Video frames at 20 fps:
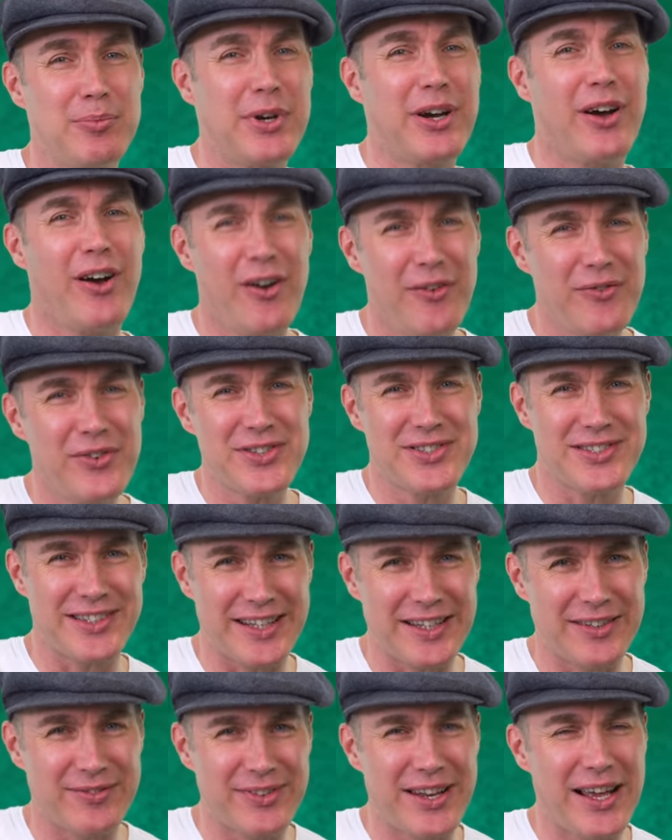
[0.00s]
But
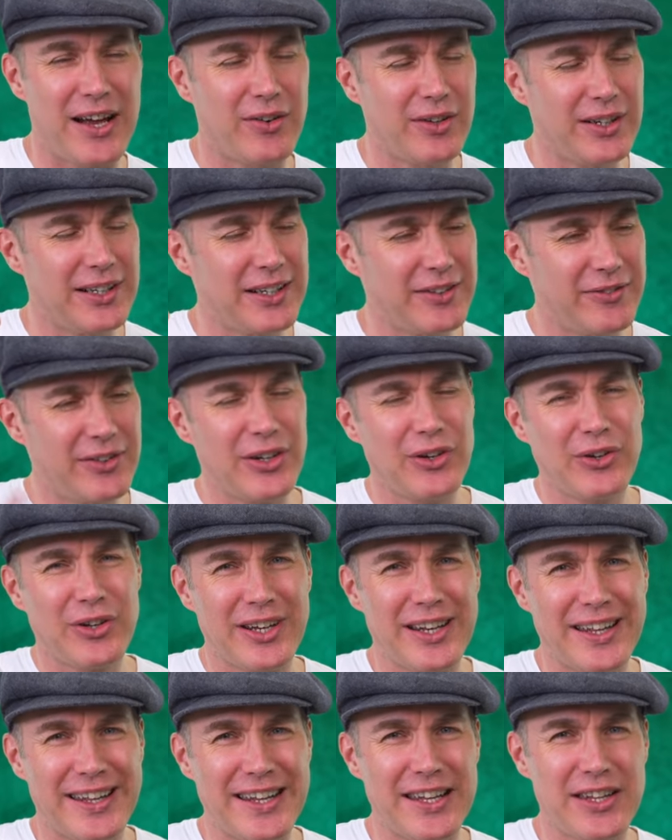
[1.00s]
obviously, now, if you're
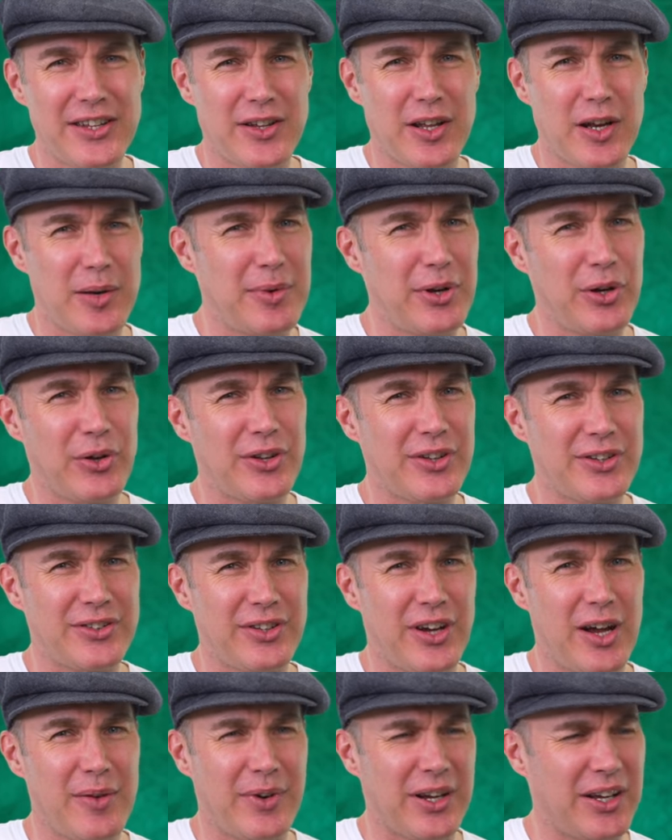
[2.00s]
looking at here, you're going to be looking at the
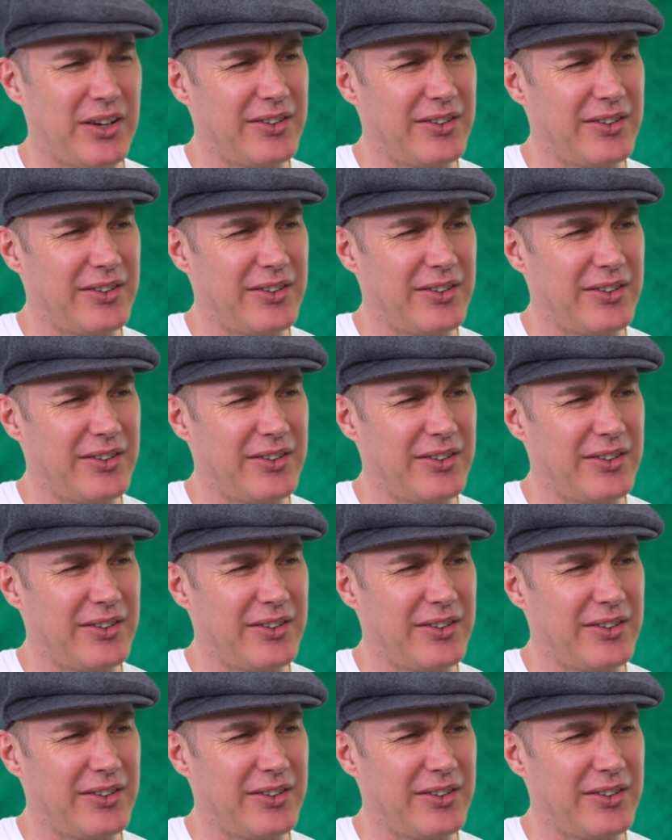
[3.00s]
tie bar,